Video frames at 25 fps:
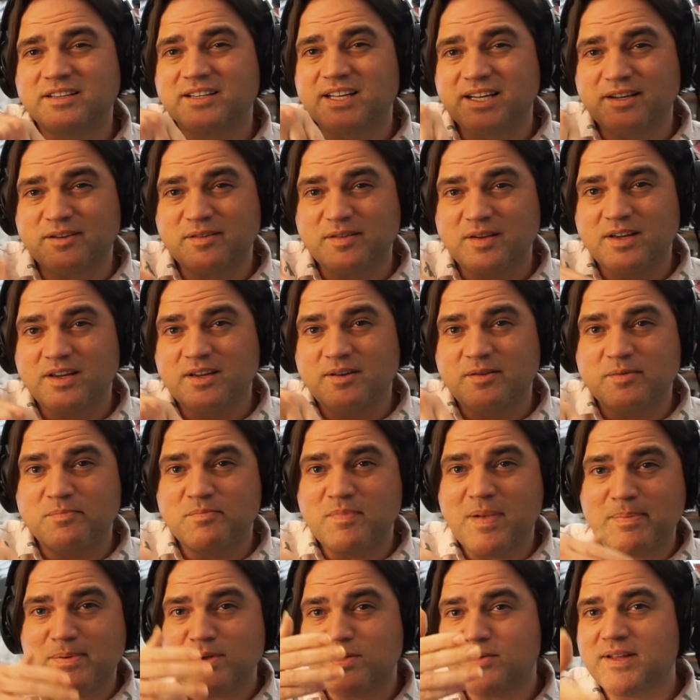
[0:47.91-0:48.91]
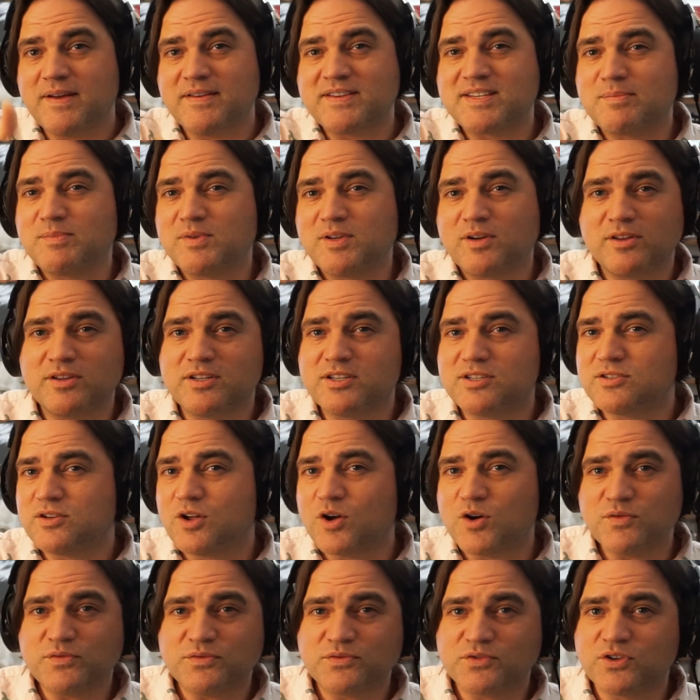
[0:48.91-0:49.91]
like maybe you left something on the
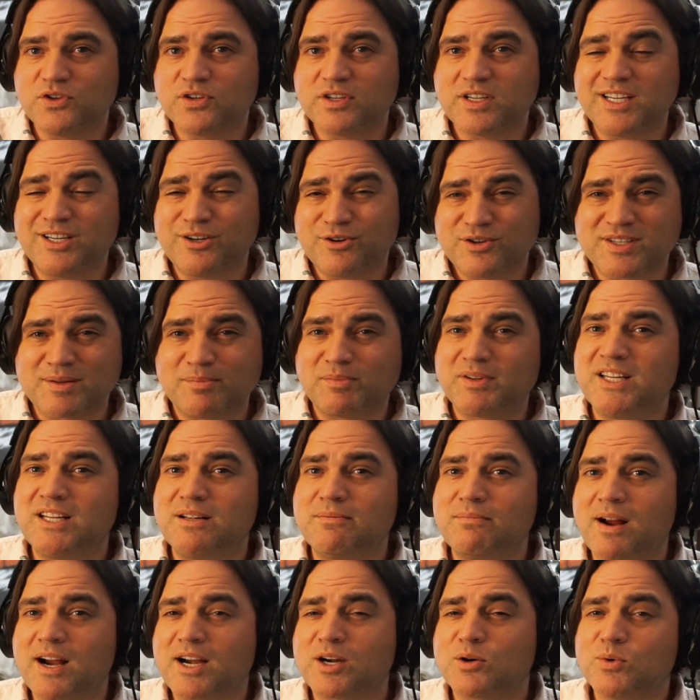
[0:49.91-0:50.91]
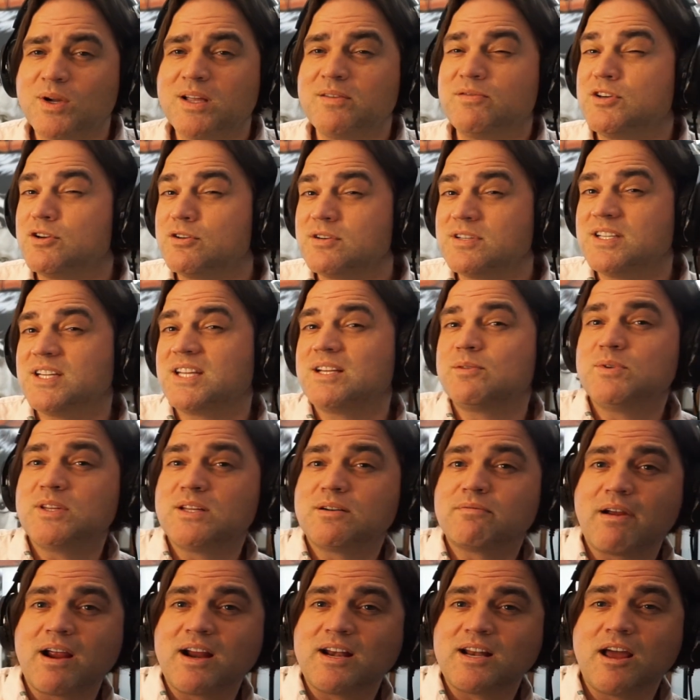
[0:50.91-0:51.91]
stove cooking or something in the microwave and you're dealing with
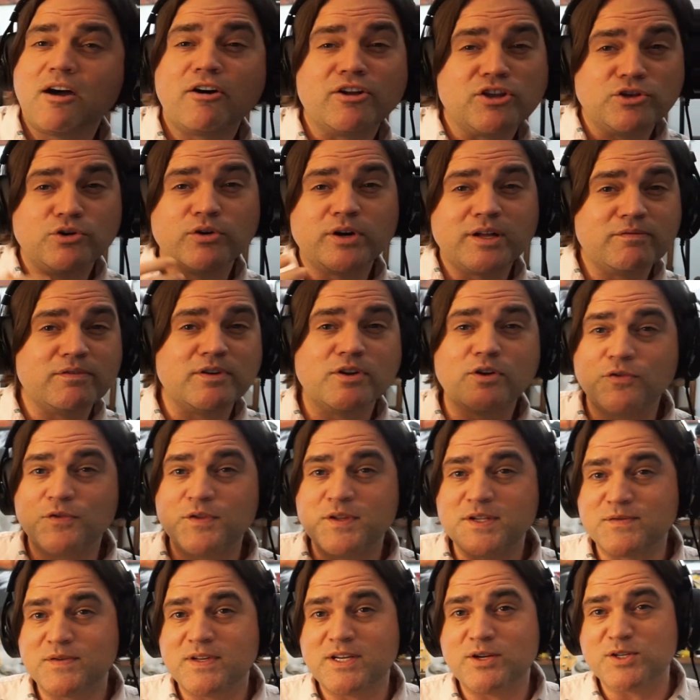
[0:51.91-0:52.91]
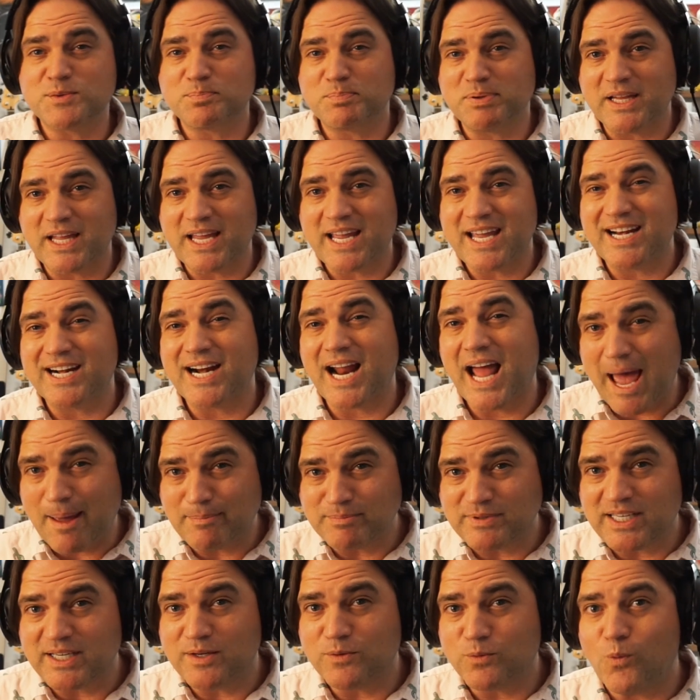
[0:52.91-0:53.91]
it right now and you don't even know that this video is playing and
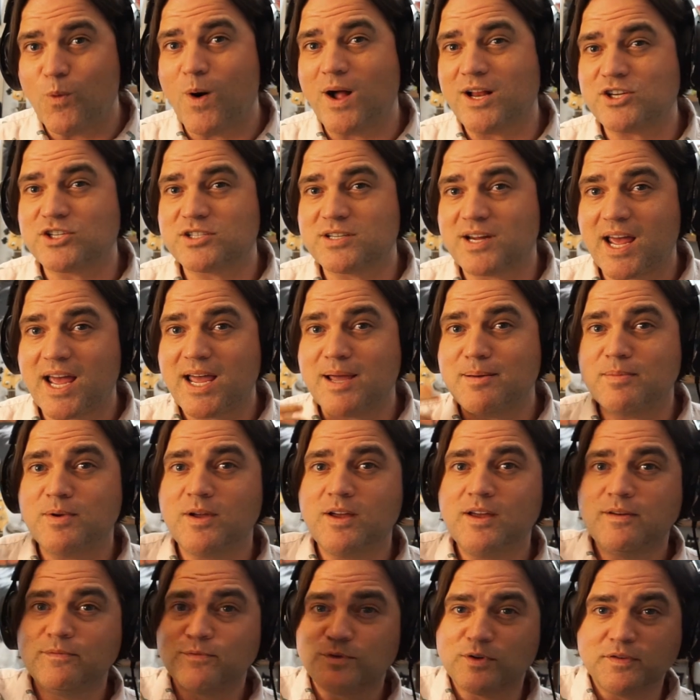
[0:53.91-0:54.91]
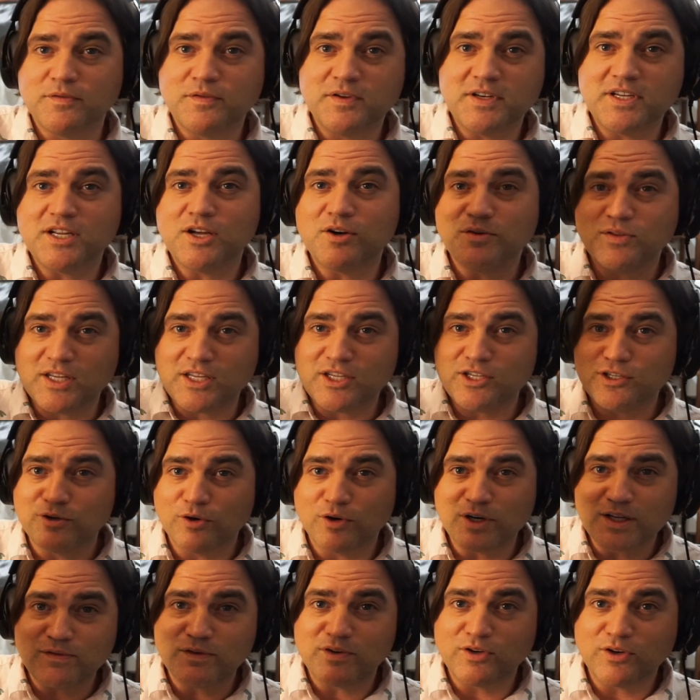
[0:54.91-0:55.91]
I'm getting watch time for a video that you
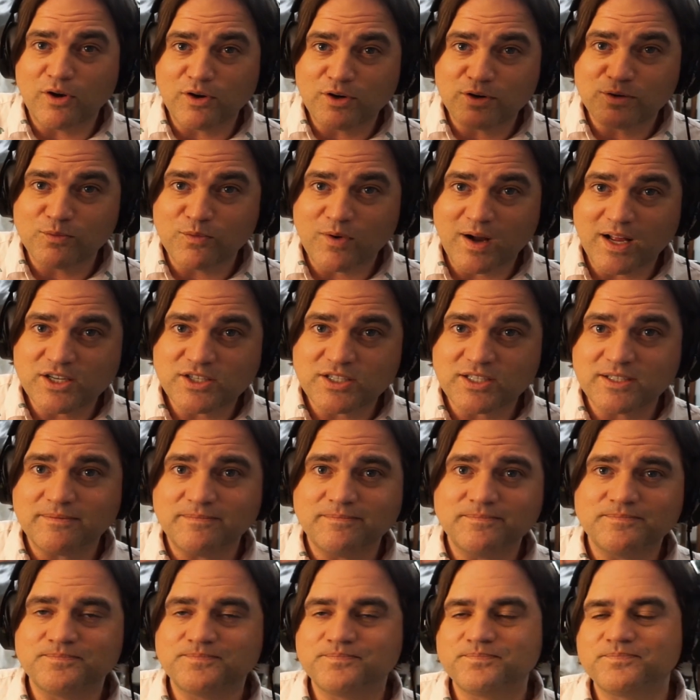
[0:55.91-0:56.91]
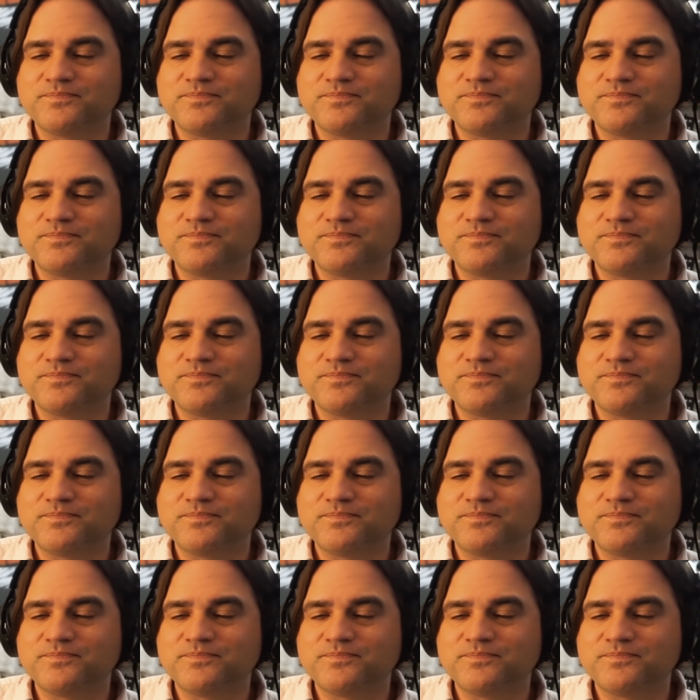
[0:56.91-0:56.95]
don't even know you're watching.